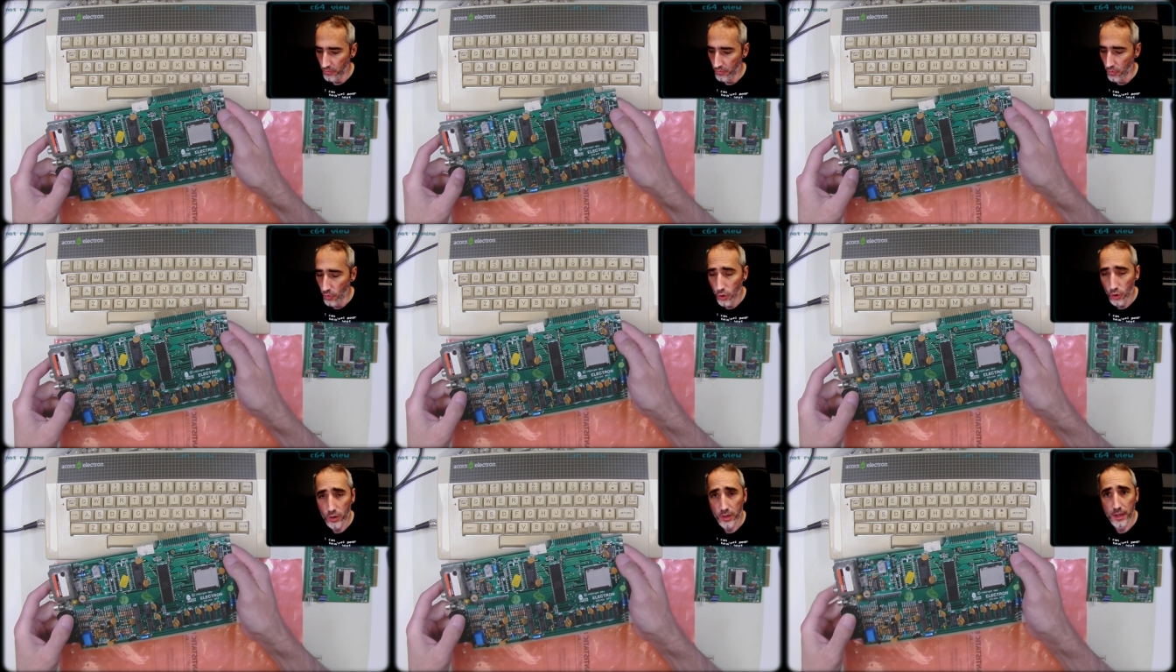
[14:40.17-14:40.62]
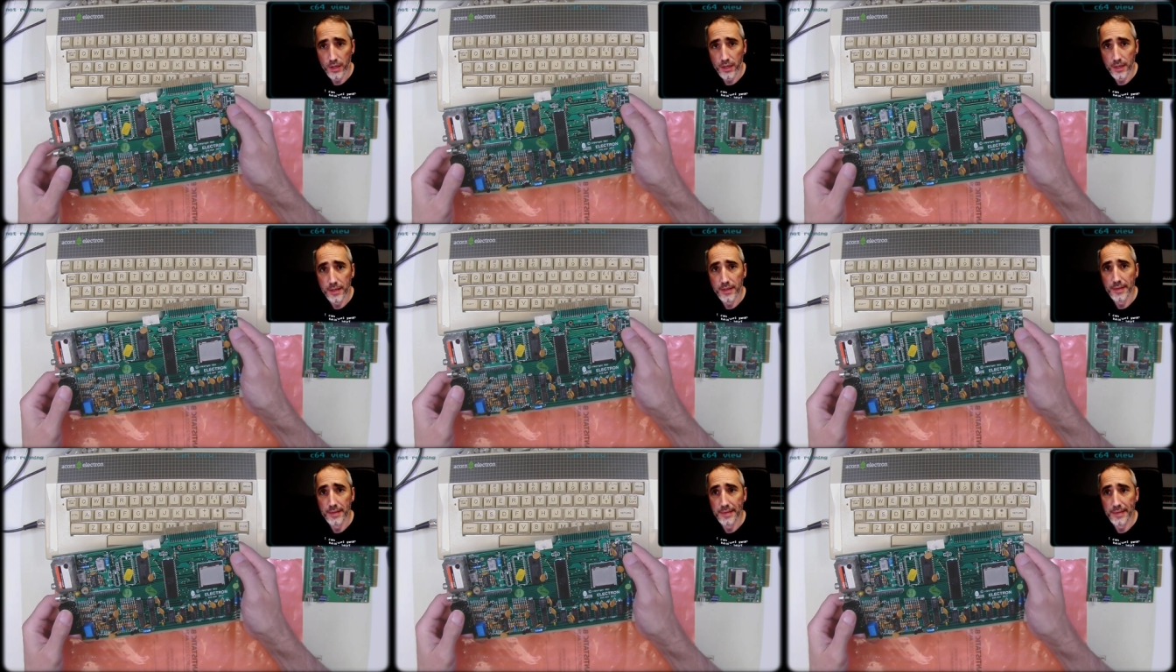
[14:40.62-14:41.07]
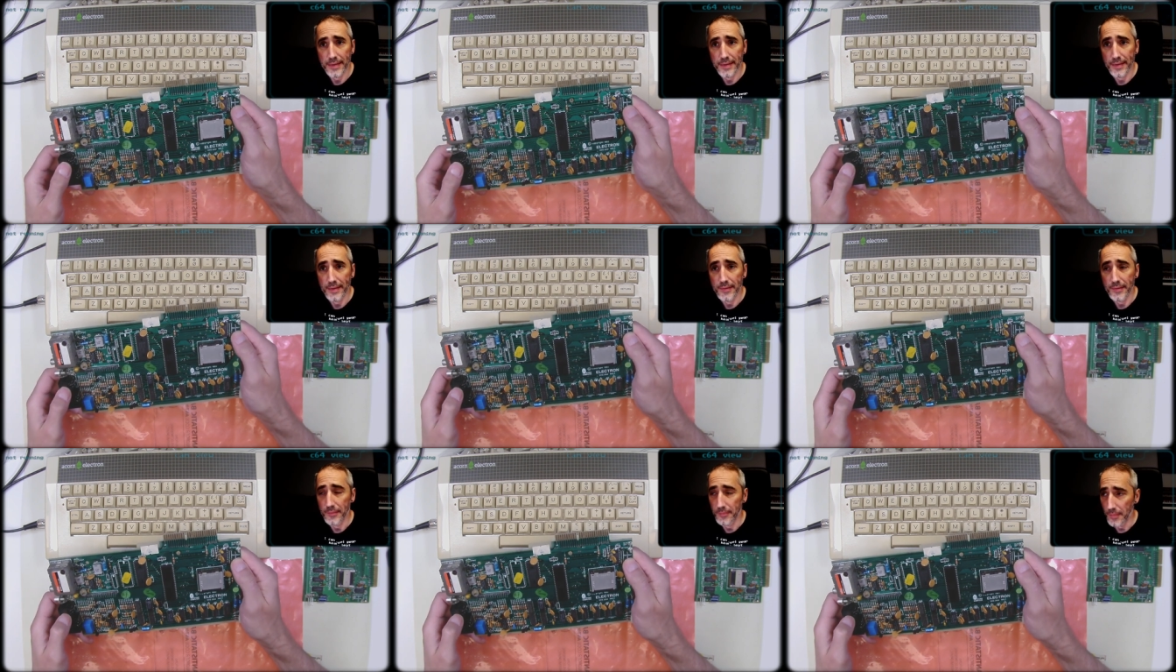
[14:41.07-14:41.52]
working
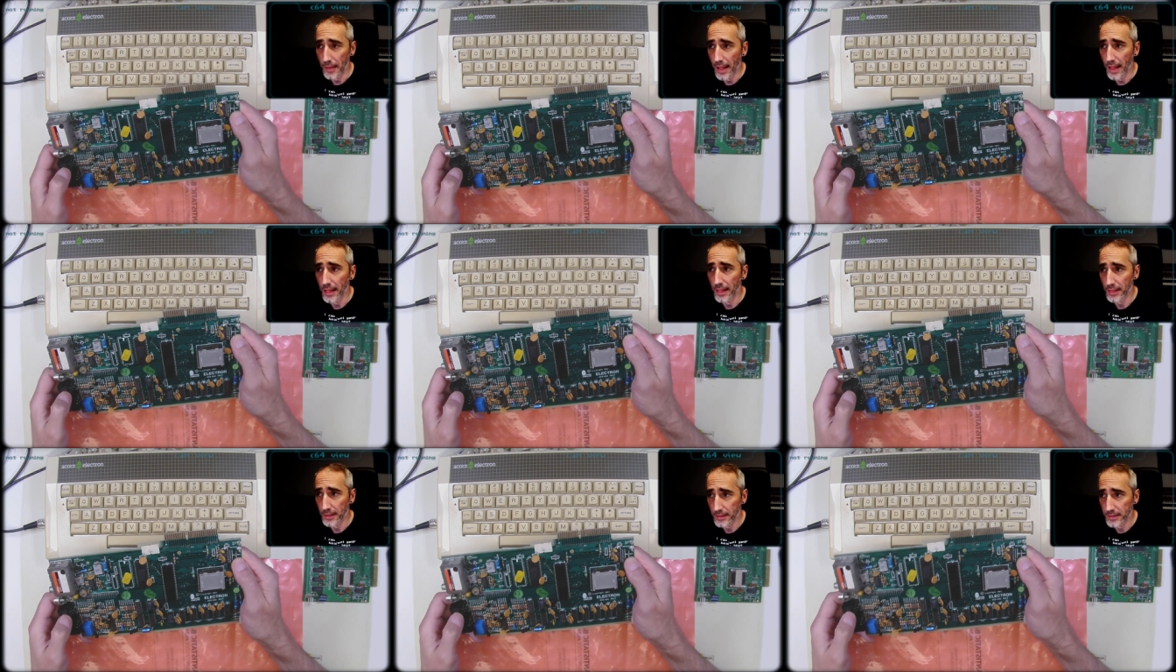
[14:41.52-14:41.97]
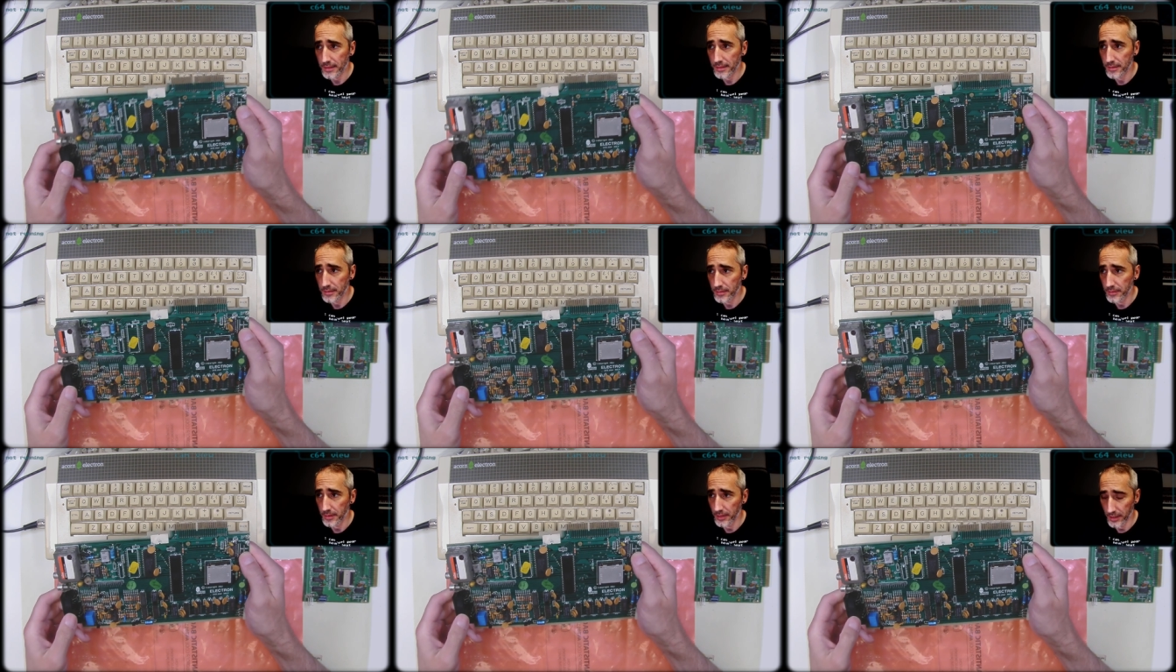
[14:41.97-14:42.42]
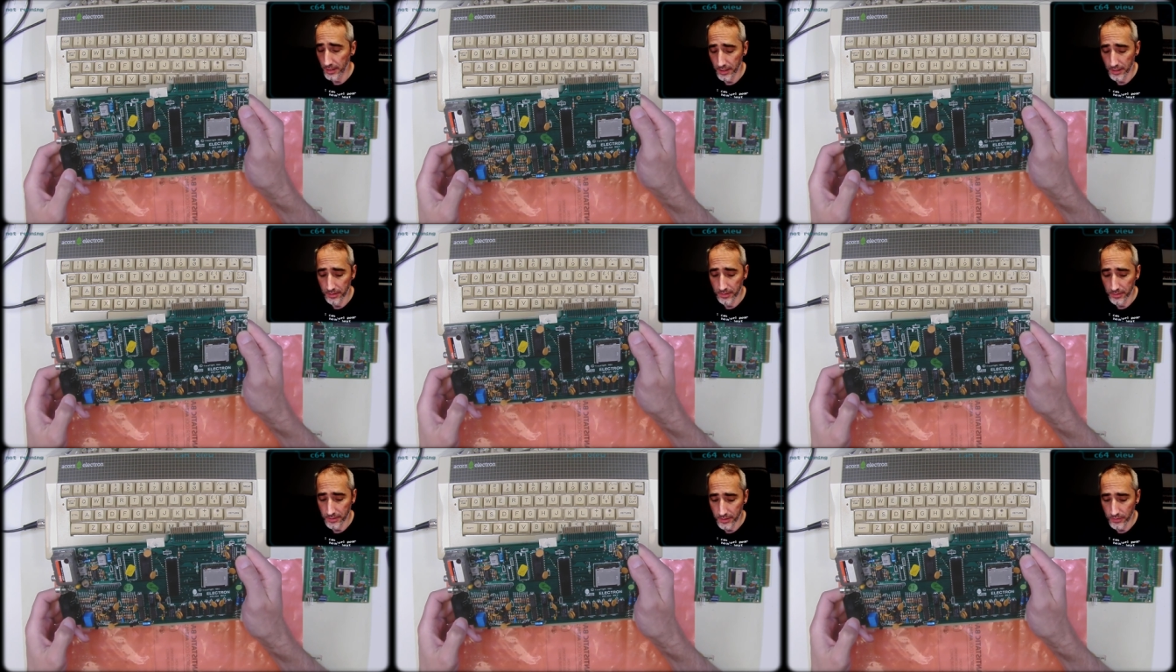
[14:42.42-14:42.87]
elks
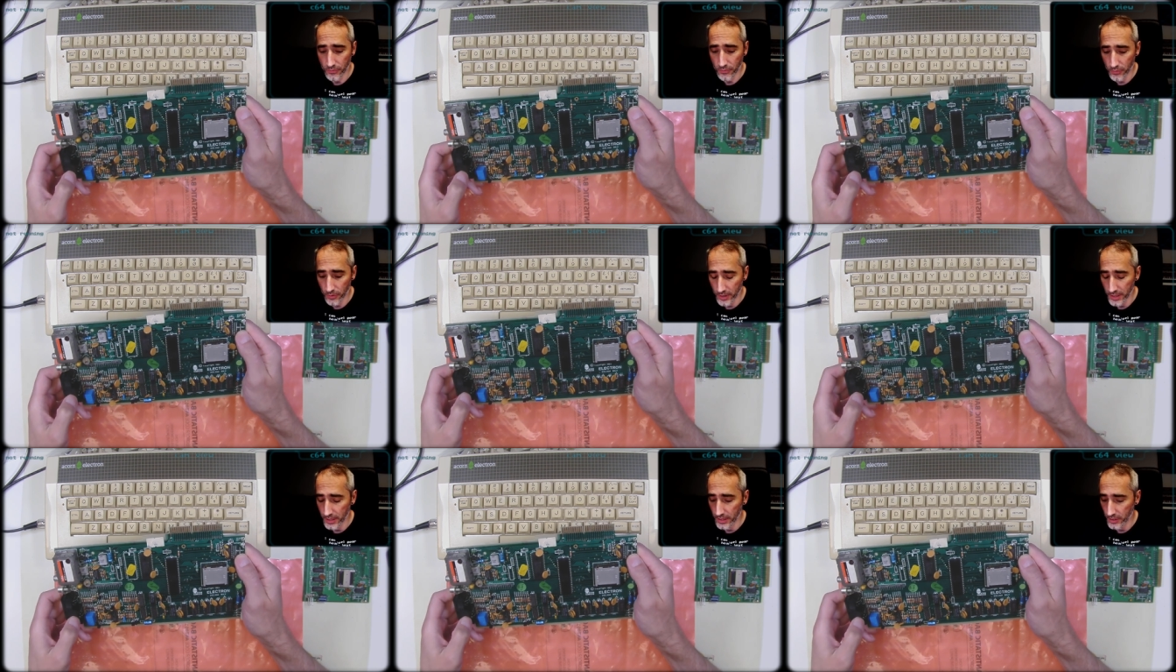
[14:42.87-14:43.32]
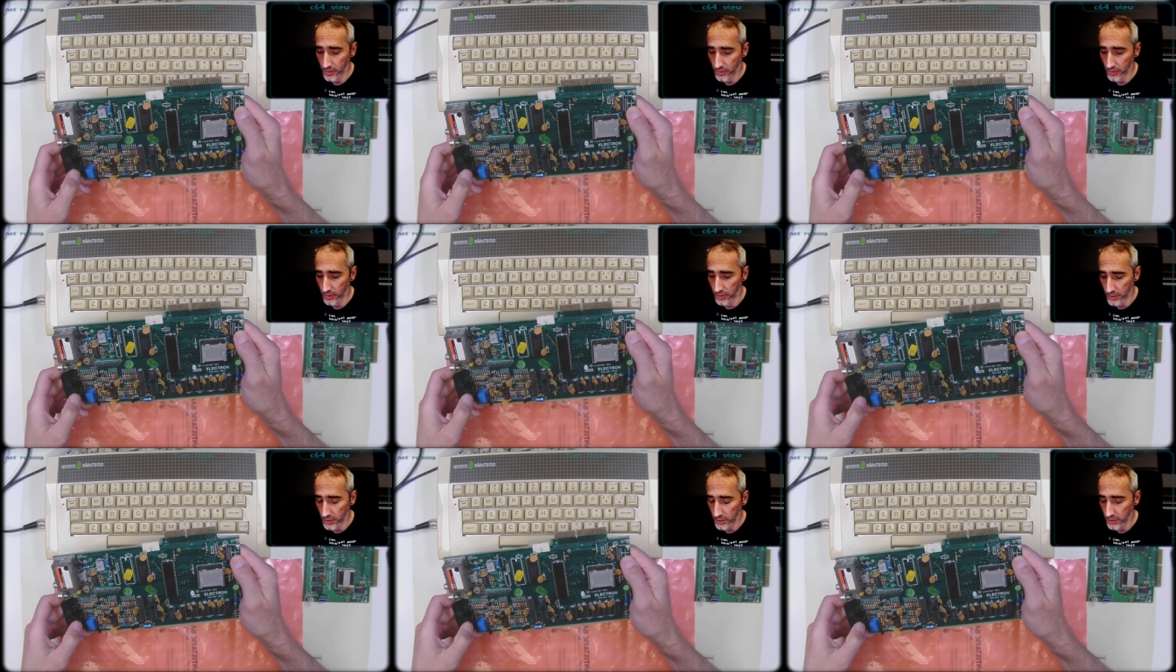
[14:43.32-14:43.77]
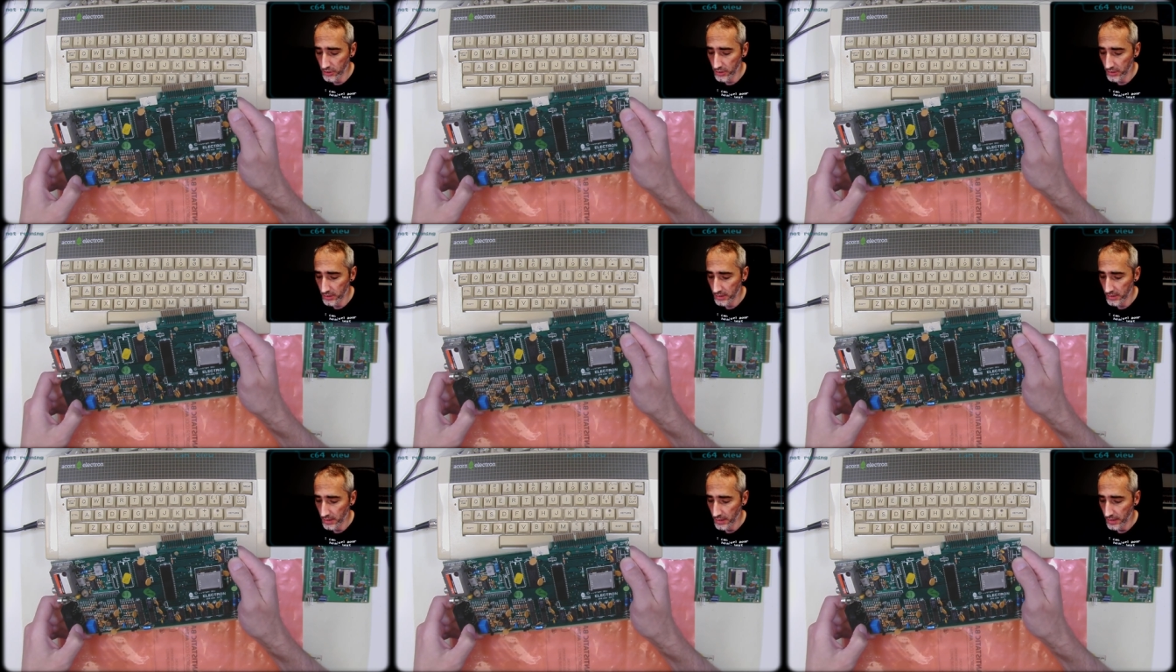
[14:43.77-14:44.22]
in different
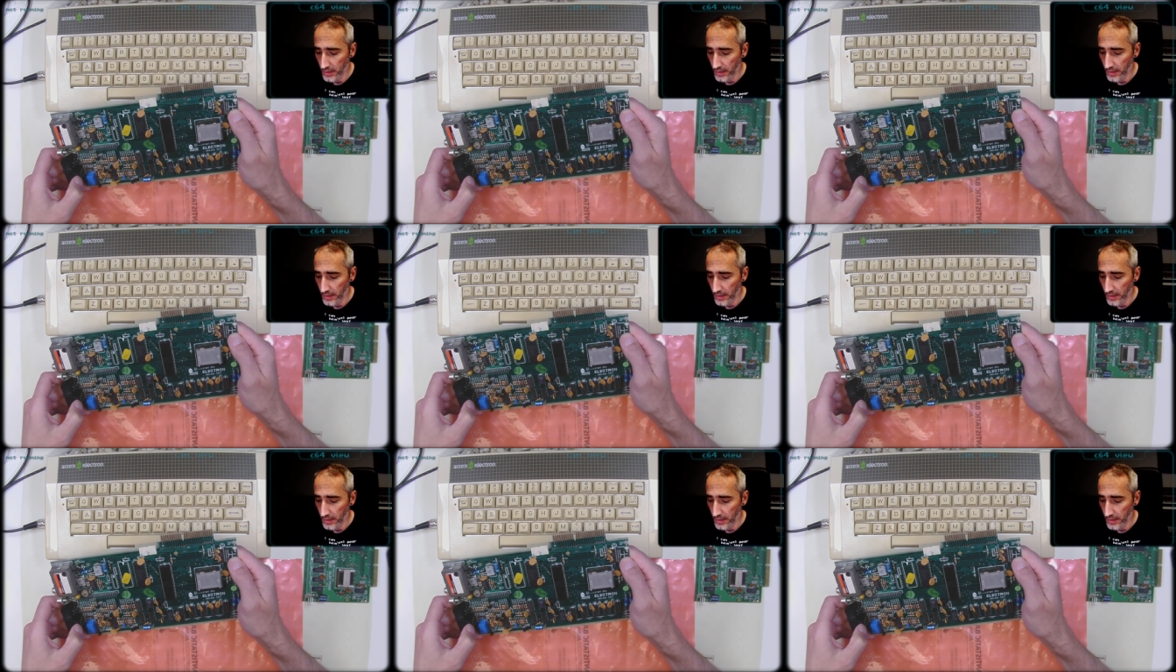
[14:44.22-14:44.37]
conditions